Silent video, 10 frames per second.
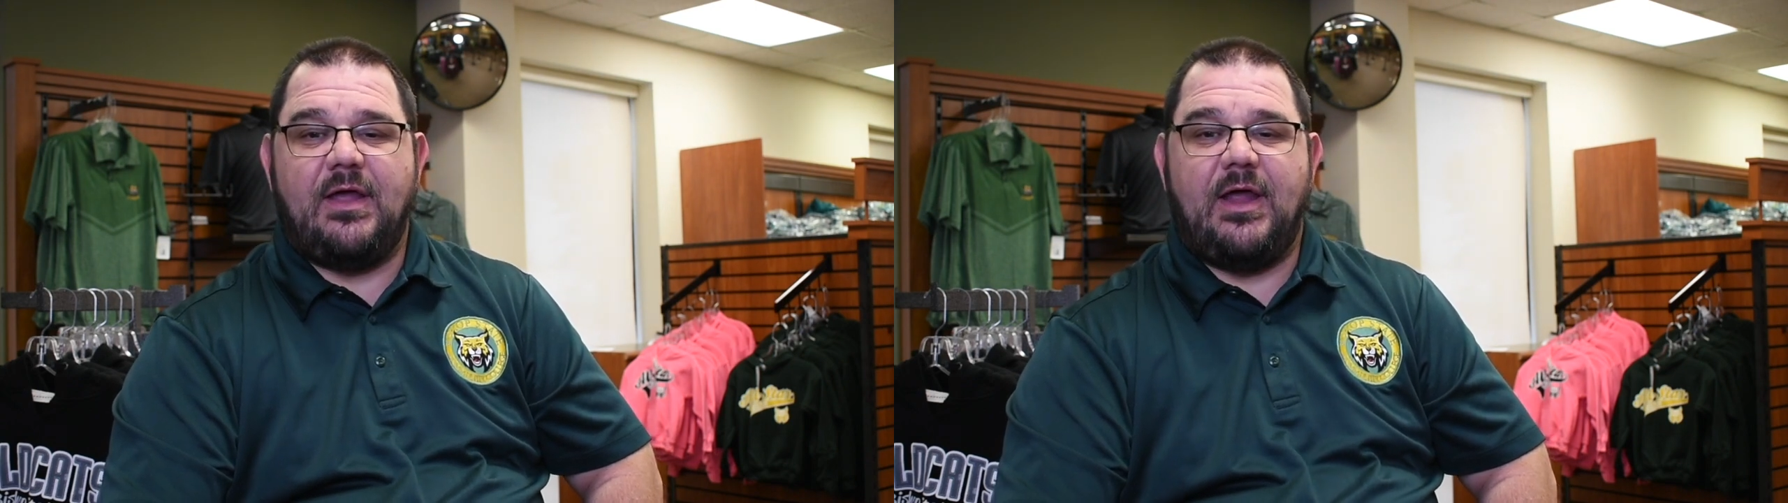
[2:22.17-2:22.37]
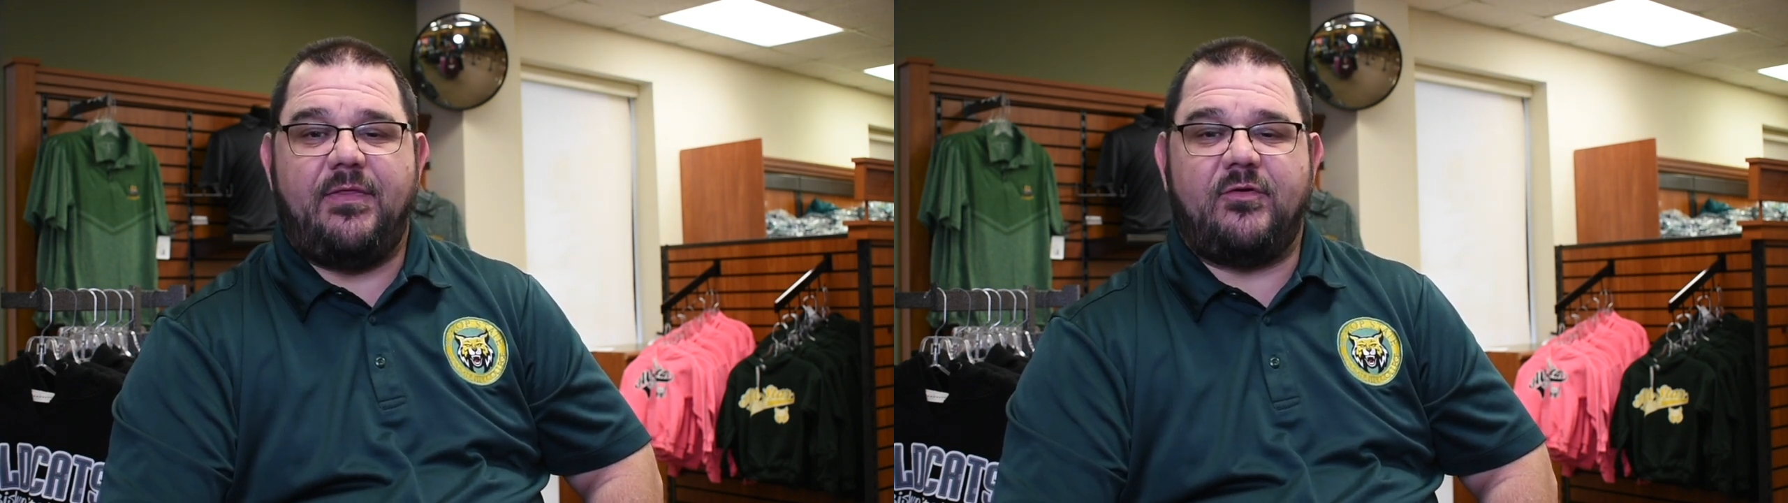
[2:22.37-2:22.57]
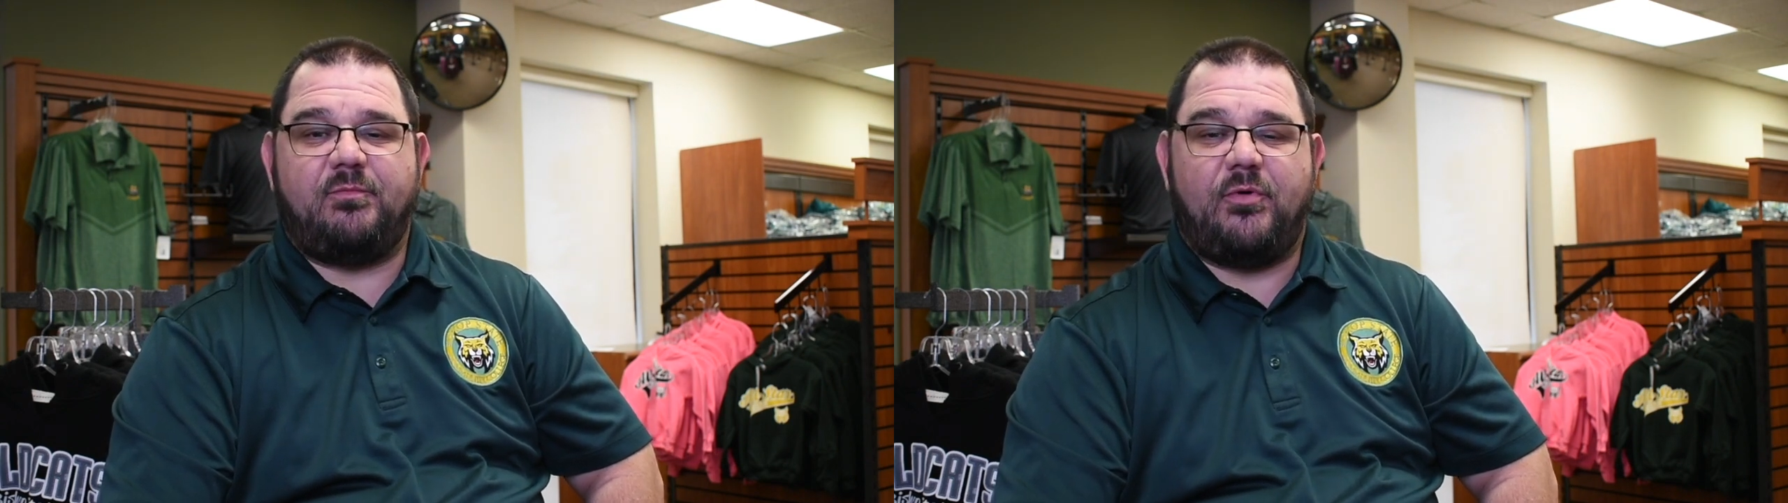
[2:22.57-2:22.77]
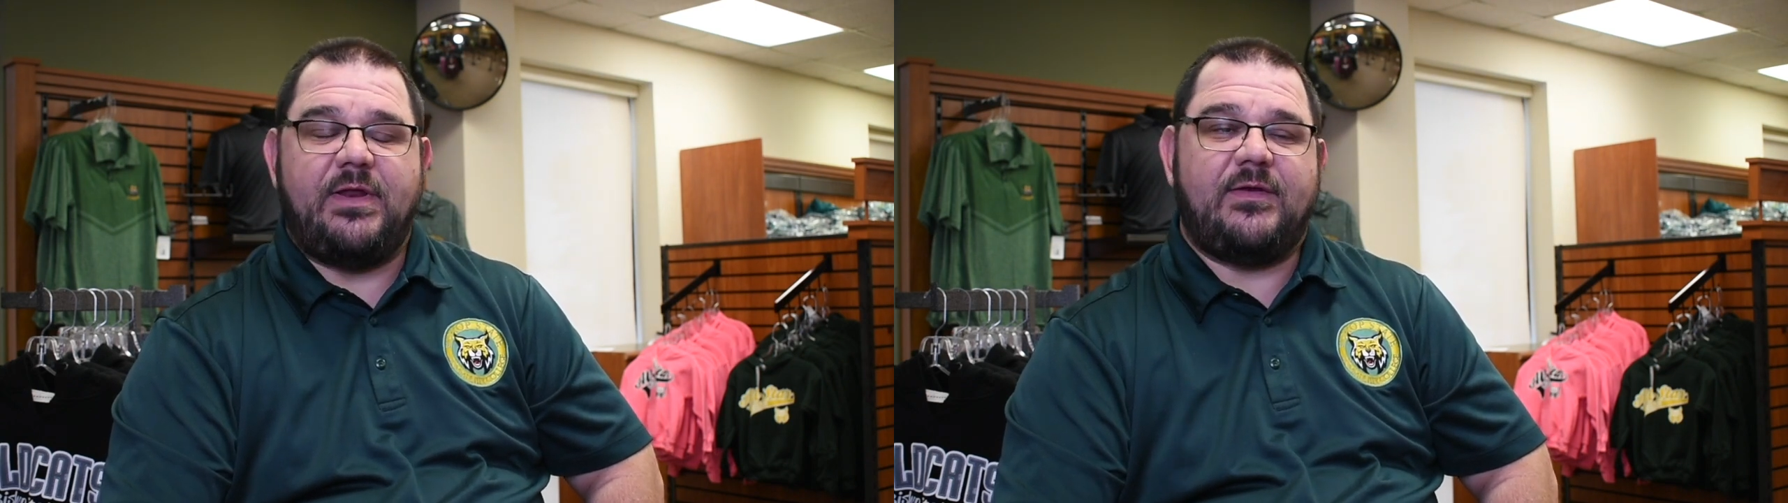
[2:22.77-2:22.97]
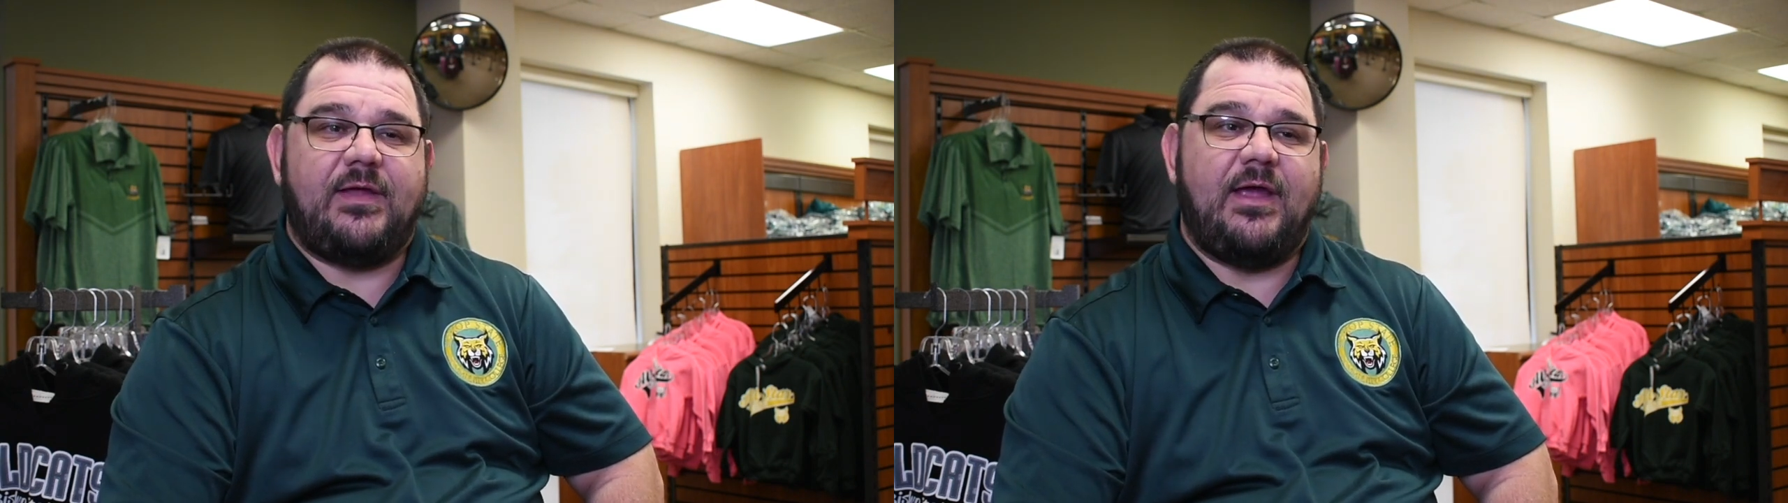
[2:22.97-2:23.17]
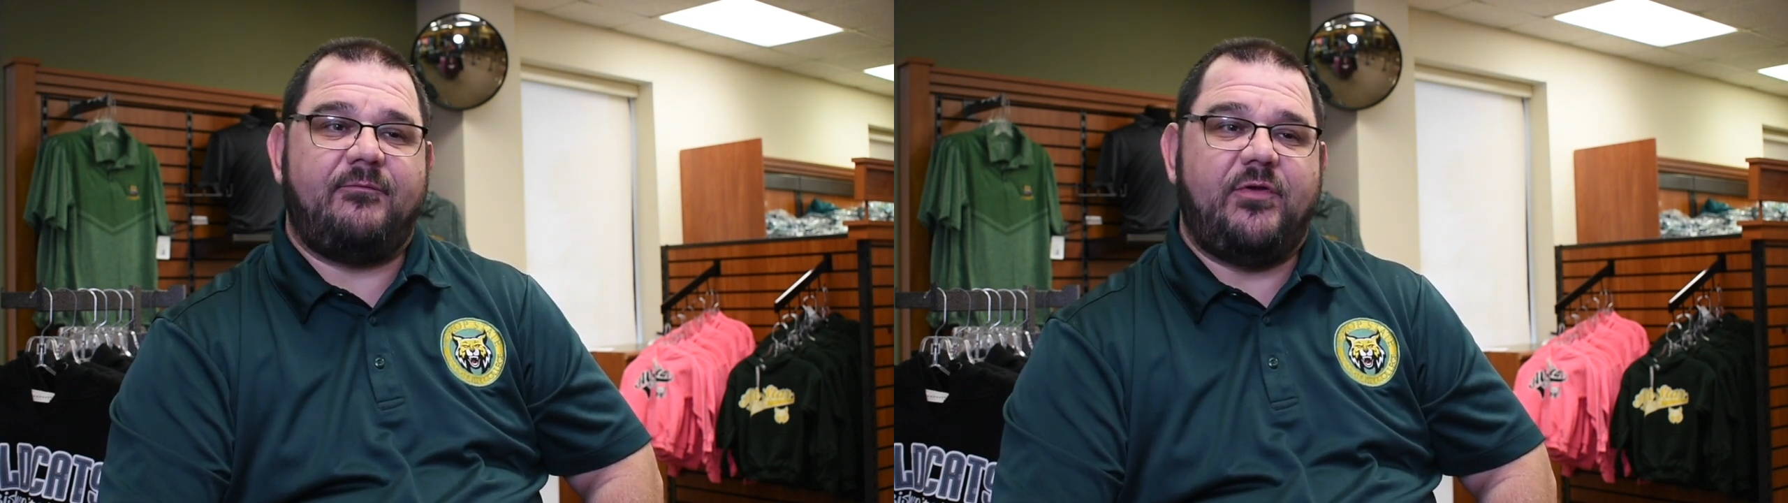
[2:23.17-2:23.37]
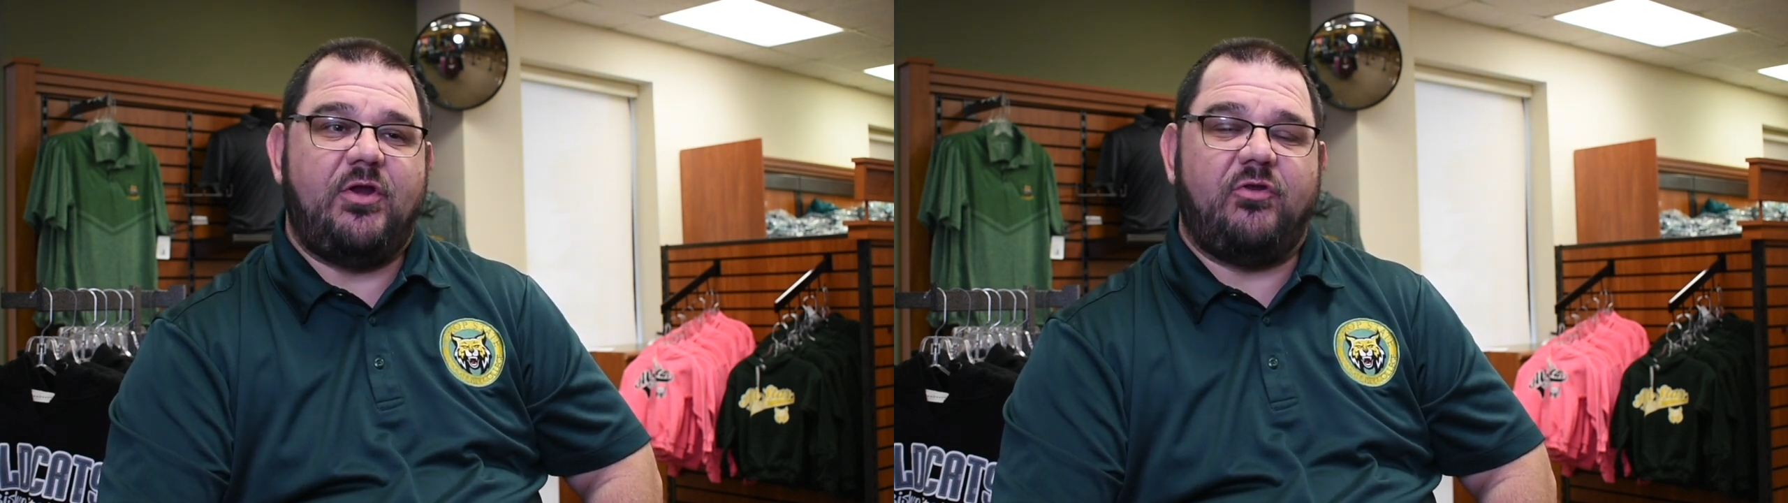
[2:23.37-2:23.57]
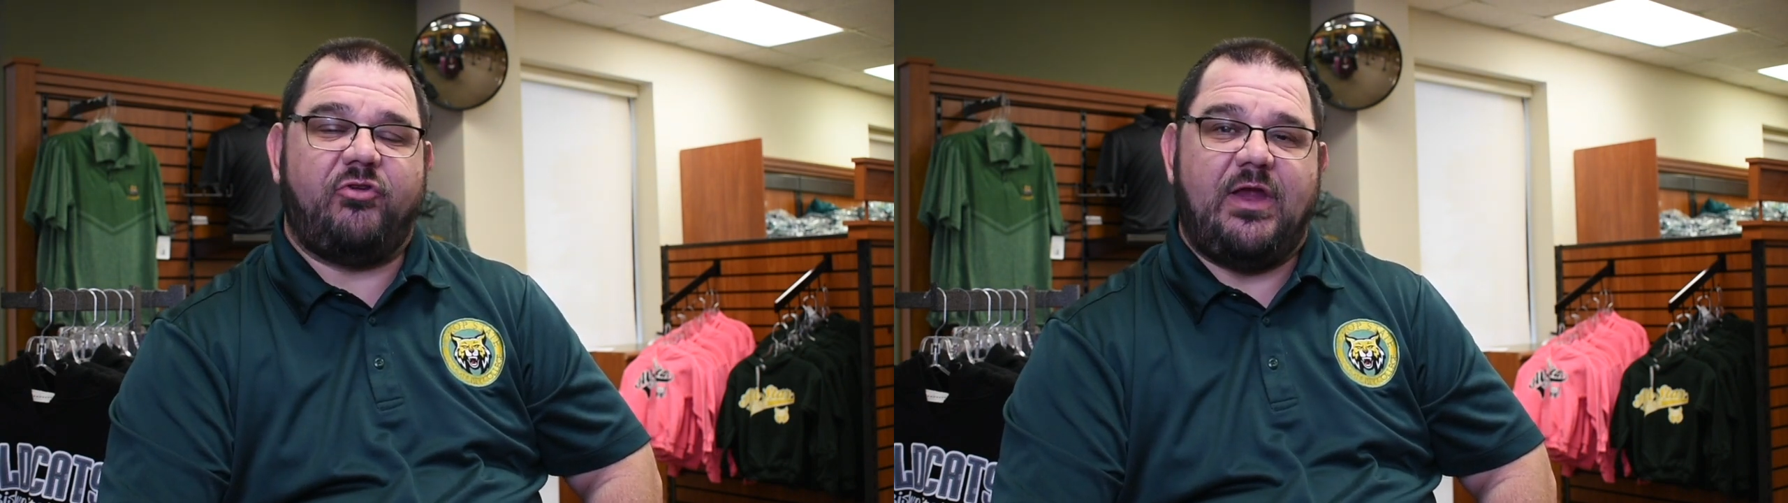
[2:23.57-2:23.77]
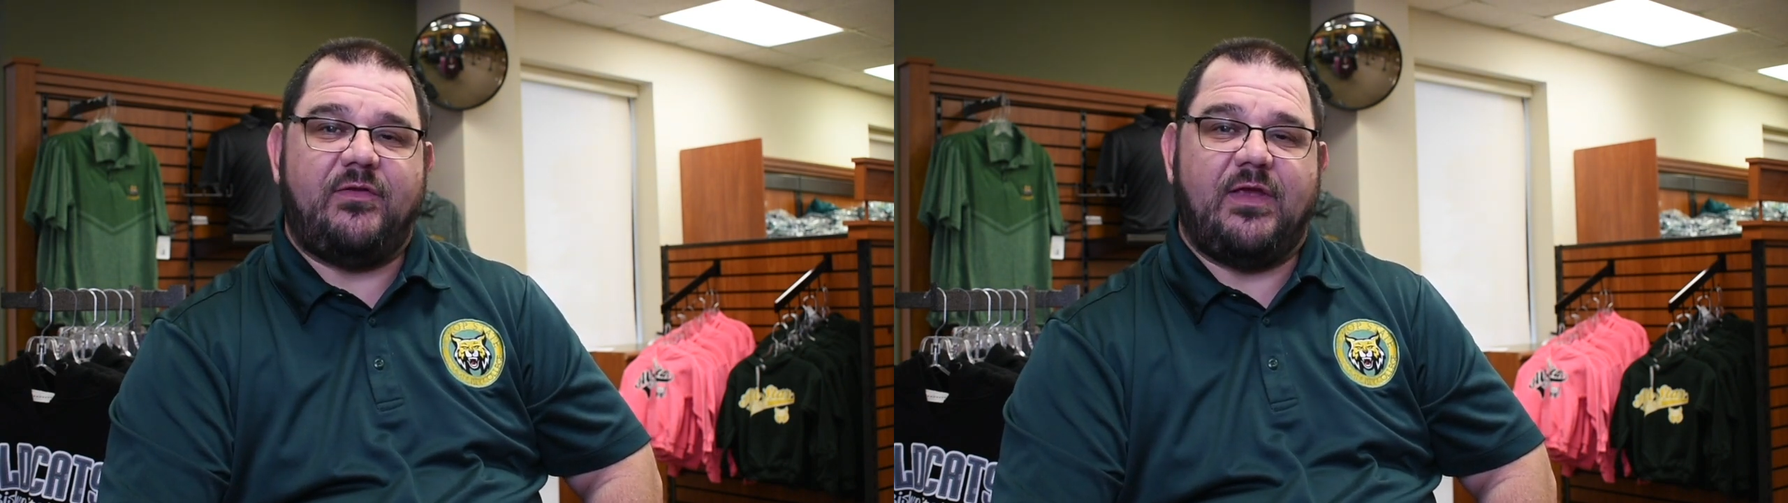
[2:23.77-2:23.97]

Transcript: And there's plenty of time for you to change